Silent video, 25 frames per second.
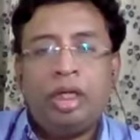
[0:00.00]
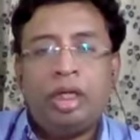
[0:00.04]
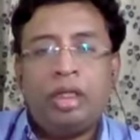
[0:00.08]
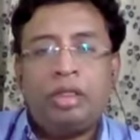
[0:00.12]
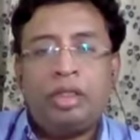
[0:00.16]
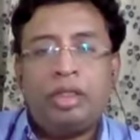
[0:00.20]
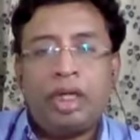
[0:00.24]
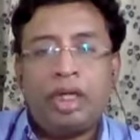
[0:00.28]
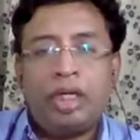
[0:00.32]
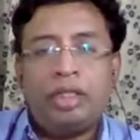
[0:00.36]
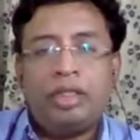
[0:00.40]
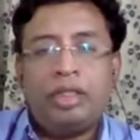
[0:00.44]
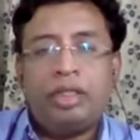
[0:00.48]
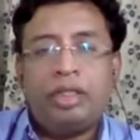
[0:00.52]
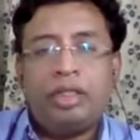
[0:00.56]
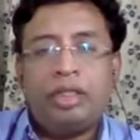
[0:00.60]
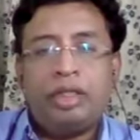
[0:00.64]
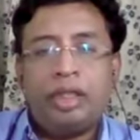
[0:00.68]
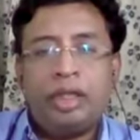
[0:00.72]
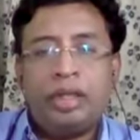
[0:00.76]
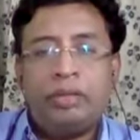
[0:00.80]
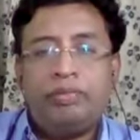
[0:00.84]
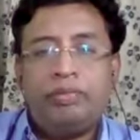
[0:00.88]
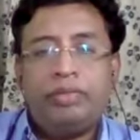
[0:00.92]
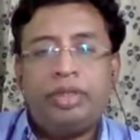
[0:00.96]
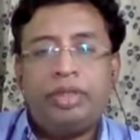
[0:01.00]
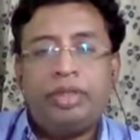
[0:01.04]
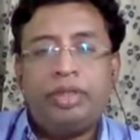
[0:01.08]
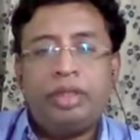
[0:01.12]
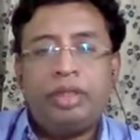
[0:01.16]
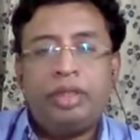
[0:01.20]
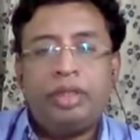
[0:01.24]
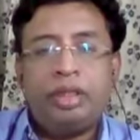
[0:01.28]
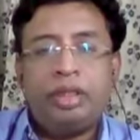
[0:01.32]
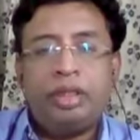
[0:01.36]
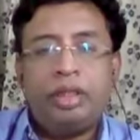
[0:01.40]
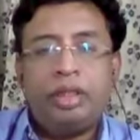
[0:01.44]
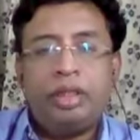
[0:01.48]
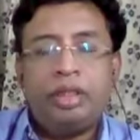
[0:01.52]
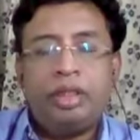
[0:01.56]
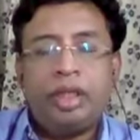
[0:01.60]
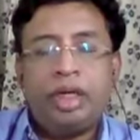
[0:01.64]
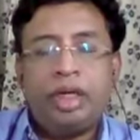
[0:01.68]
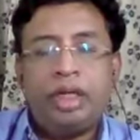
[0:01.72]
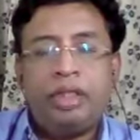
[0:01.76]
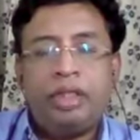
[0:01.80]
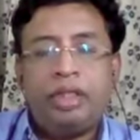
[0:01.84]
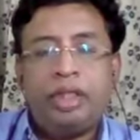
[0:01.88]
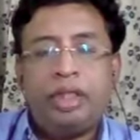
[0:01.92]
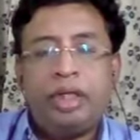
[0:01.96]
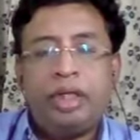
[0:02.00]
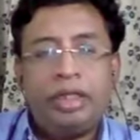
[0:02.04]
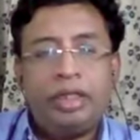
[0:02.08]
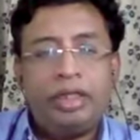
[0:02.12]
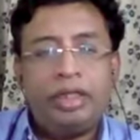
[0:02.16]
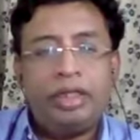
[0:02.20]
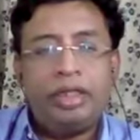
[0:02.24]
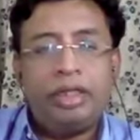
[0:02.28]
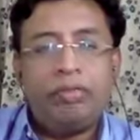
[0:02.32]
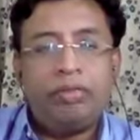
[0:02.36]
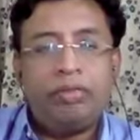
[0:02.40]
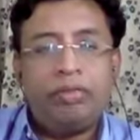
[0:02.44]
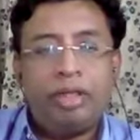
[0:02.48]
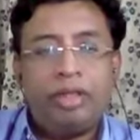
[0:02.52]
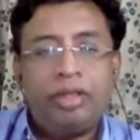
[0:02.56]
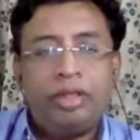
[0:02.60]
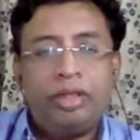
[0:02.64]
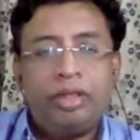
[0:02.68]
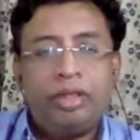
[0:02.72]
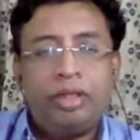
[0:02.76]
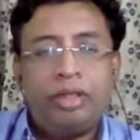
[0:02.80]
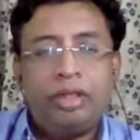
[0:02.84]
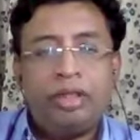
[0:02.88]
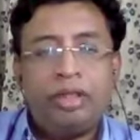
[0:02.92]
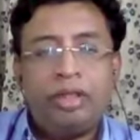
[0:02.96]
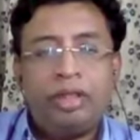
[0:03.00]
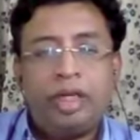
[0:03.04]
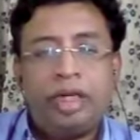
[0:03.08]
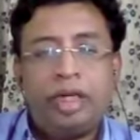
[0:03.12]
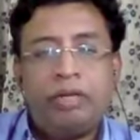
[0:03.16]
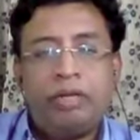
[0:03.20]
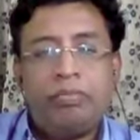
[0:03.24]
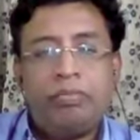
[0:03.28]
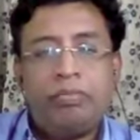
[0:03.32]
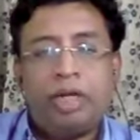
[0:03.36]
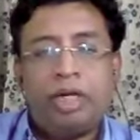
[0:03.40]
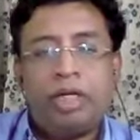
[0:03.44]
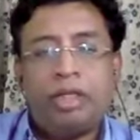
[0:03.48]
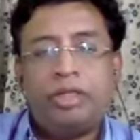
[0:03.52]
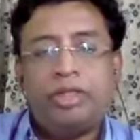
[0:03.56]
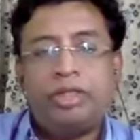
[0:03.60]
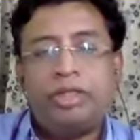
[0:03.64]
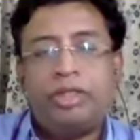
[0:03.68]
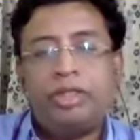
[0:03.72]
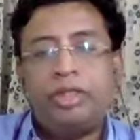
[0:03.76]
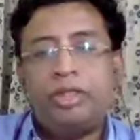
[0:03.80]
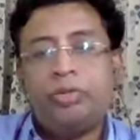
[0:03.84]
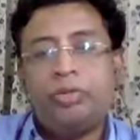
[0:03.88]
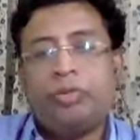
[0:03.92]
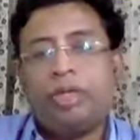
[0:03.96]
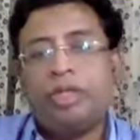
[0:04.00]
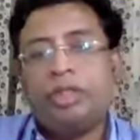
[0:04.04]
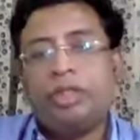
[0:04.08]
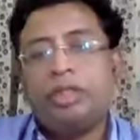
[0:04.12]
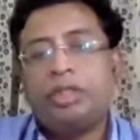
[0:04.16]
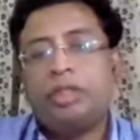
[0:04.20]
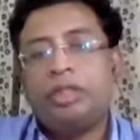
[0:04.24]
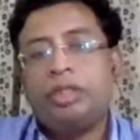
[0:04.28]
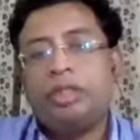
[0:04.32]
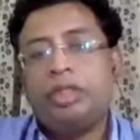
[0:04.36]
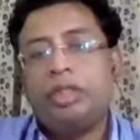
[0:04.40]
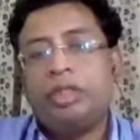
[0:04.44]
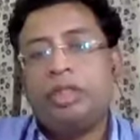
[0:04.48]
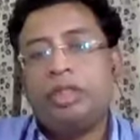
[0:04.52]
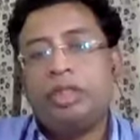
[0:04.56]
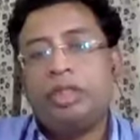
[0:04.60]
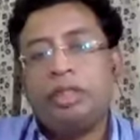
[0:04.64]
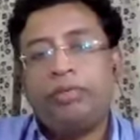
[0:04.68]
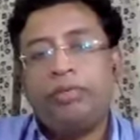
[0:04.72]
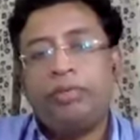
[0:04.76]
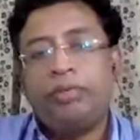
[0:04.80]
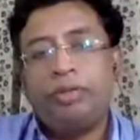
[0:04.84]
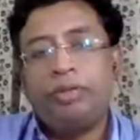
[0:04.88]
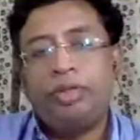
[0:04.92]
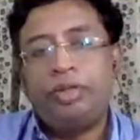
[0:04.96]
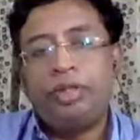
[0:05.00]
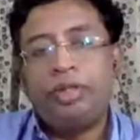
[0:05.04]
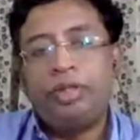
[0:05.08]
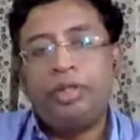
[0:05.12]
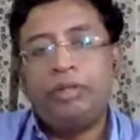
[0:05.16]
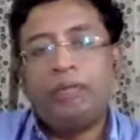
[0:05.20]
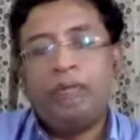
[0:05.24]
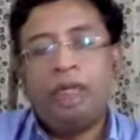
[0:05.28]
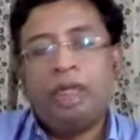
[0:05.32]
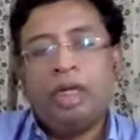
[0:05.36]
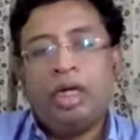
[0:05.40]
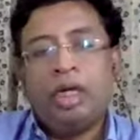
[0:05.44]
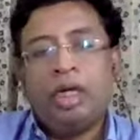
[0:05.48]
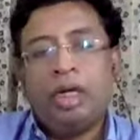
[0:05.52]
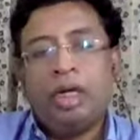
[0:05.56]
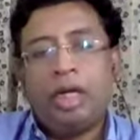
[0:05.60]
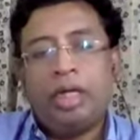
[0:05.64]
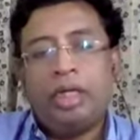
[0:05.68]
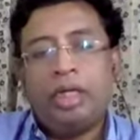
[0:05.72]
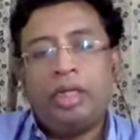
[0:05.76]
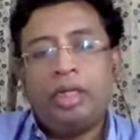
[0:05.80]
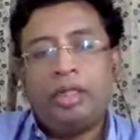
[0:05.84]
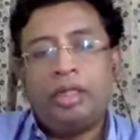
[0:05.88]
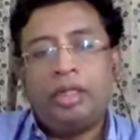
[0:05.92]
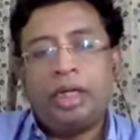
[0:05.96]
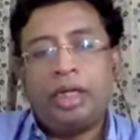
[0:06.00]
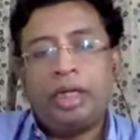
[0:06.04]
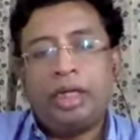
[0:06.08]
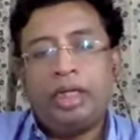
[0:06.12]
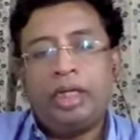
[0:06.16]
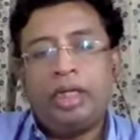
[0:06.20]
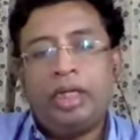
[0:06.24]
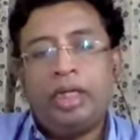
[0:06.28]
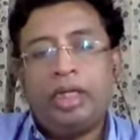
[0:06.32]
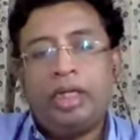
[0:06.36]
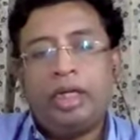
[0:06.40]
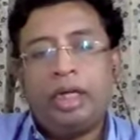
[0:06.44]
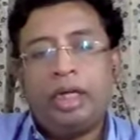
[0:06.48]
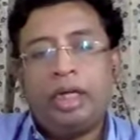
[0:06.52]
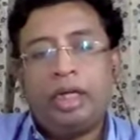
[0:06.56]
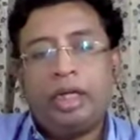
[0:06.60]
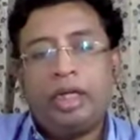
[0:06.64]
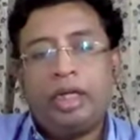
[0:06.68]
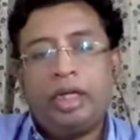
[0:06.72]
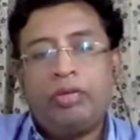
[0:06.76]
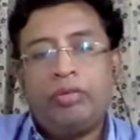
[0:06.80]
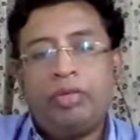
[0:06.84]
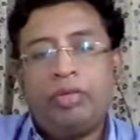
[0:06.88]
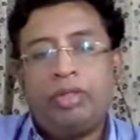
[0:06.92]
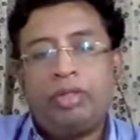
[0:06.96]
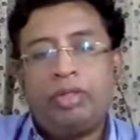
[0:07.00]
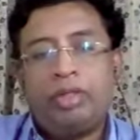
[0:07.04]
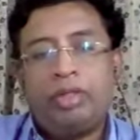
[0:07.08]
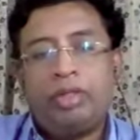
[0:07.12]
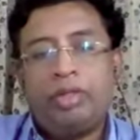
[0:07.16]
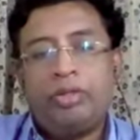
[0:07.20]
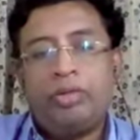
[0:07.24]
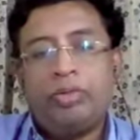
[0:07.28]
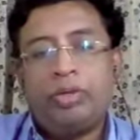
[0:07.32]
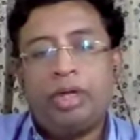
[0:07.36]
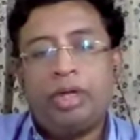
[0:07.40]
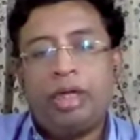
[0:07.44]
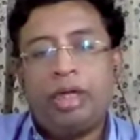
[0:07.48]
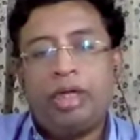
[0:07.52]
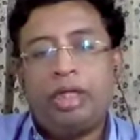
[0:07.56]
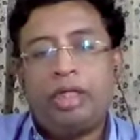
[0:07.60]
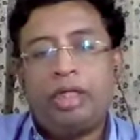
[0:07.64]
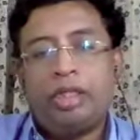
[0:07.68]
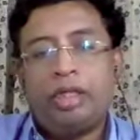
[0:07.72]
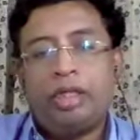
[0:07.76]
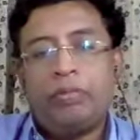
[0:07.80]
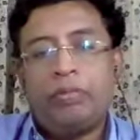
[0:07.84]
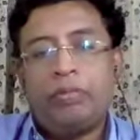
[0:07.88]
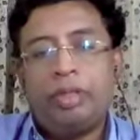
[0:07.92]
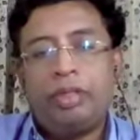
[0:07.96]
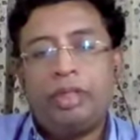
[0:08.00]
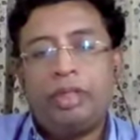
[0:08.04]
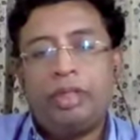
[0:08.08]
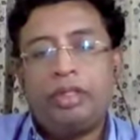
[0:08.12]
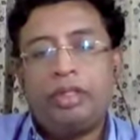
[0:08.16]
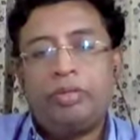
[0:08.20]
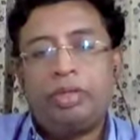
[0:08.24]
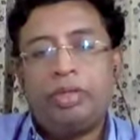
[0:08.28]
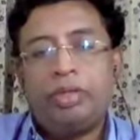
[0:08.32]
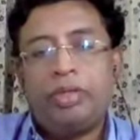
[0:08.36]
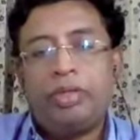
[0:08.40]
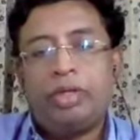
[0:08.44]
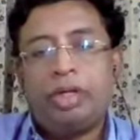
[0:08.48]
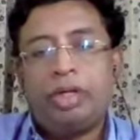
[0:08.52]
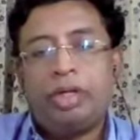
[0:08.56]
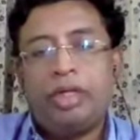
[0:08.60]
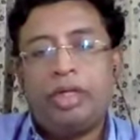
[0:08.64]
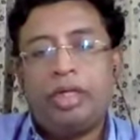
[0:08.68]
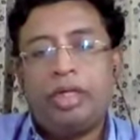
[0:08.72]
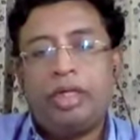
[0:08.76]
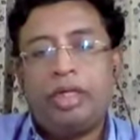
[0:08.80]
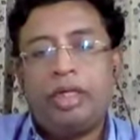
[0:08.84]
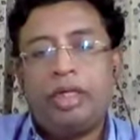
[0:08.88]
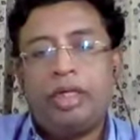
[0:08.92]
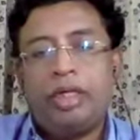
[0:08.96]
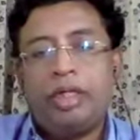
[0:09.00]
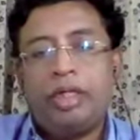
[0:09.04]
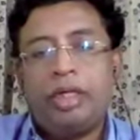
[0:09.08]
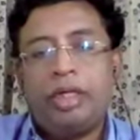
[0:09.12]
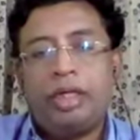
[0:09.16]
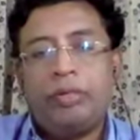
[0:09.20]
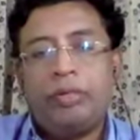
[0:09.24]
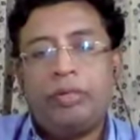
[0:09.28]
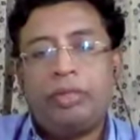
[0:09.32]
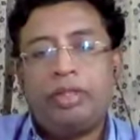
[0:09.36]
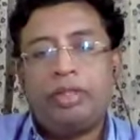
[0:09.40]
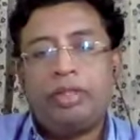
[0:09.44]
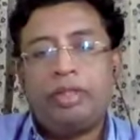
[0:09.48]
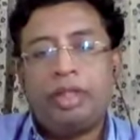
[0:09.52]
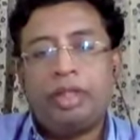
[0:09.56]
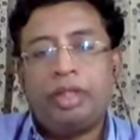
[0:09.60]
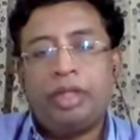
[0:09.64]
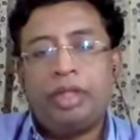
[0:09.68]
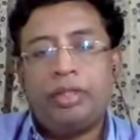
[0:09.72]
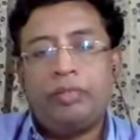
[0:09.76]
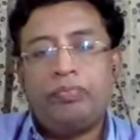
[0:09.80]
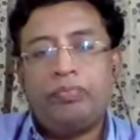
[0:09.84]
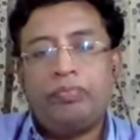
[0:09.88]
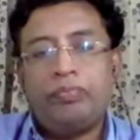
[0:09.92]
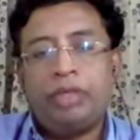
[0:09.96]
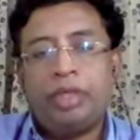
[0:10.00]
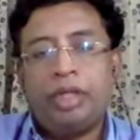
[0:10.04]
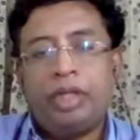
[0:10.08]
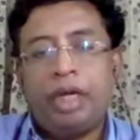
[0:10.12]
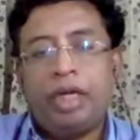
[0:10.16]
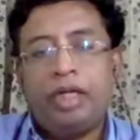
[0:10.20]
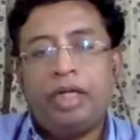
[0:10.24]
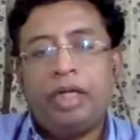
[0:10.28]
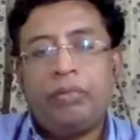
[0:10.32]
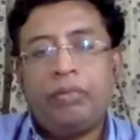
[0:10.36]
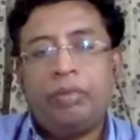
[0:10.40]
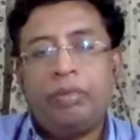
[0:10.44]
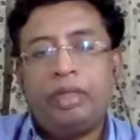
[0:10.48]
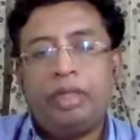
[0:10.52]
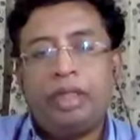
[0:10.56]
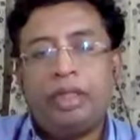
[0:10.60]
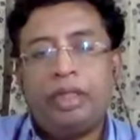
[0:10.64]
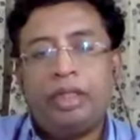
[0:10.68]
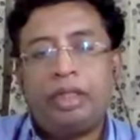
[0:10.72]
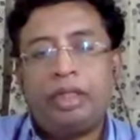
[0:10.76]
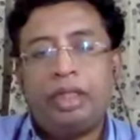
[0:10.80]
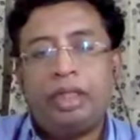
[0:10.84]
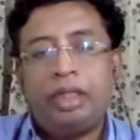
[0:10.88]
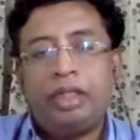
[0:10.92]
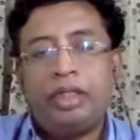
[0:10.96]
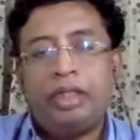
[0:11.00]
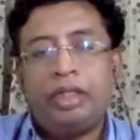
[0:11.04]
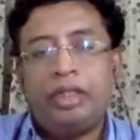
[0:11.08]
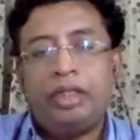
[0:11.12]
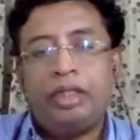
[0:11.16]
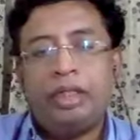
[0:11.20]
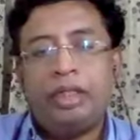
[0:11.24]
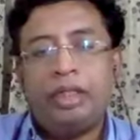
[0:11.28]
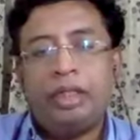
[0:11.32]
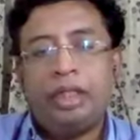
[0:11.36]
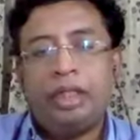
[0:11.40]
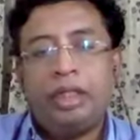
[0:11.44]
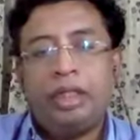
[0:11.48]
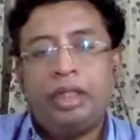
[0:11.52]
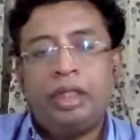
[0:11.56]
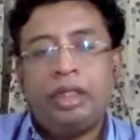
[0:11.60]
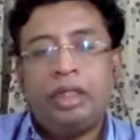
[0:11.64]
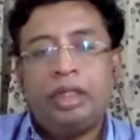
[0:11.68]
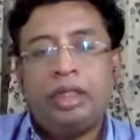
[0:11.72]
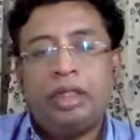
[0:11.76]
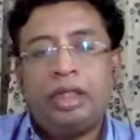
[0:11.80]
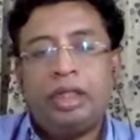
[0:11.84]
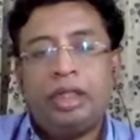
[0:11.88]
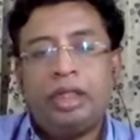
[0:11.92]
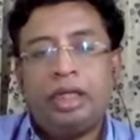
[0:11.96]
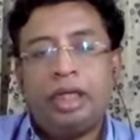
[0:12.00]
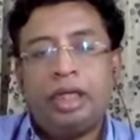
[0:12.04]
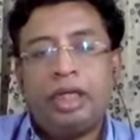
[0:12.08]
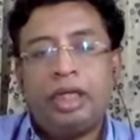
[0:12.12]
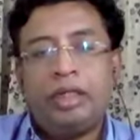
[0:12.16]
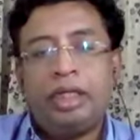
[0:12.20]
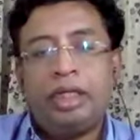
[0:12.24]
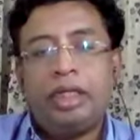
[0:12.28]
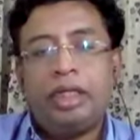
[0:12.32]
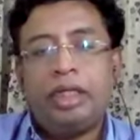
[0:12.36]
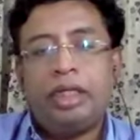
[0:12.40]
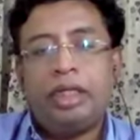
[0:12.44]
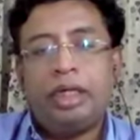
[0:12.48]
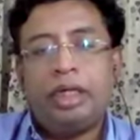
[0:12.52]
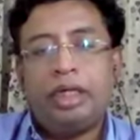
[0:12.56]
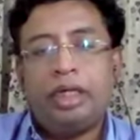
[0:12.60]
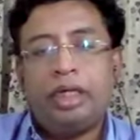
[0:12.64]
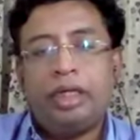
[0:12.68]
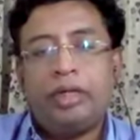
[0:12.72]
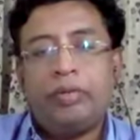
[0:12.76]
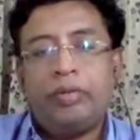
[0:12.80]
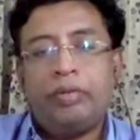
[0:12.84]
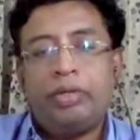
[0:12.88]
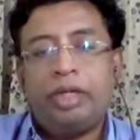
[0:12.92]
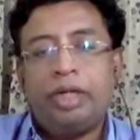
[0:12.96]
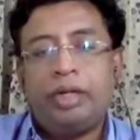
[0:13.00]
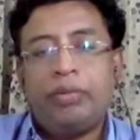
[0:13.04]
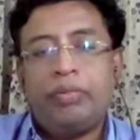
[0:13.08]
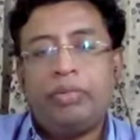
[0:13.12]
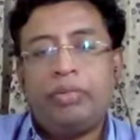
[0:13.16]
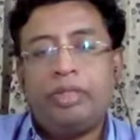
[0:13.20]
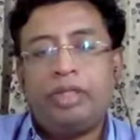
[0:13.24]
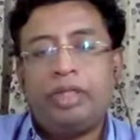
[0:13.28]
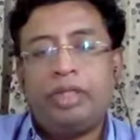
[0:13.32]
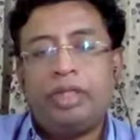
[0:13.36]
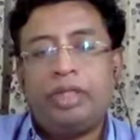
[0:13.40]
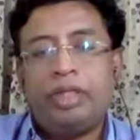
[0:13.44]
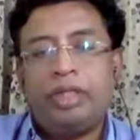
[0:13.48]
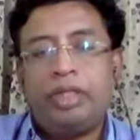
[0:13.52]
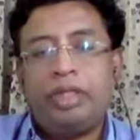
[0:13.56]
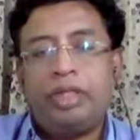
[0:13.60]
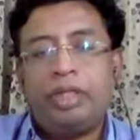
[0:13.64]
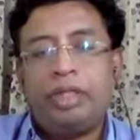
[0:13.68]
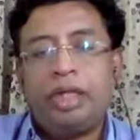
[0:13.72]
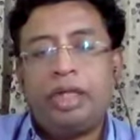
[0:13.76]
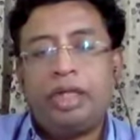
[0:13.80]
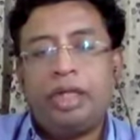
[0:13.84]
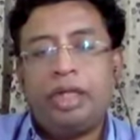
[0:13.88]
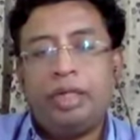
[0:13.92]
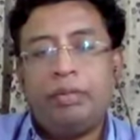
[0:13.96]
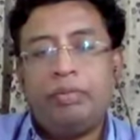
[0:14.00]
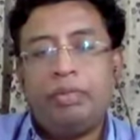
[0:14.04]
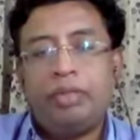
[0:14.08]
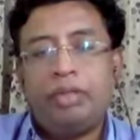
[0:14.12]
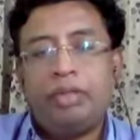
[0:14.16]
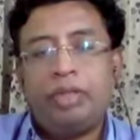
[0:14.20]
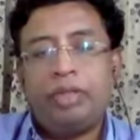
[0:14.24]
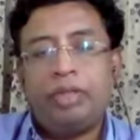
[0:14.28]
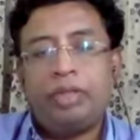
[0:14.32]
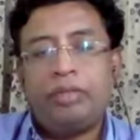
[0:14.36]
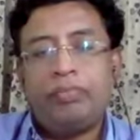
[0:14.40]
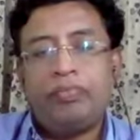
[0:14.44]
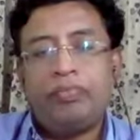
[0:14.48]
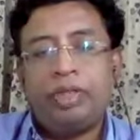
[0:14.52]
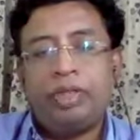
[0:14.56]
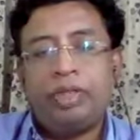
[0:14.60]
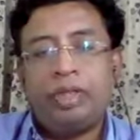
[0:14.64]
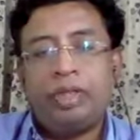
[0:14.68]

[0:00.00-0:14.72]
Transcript: strategic themes. That is the digital first, steady march towards digital future. And another, secondly, data innovation to unlock the business value contained in enterprise data. Enterprise excellence, that is agile, data-driven, efficient digital NTPC.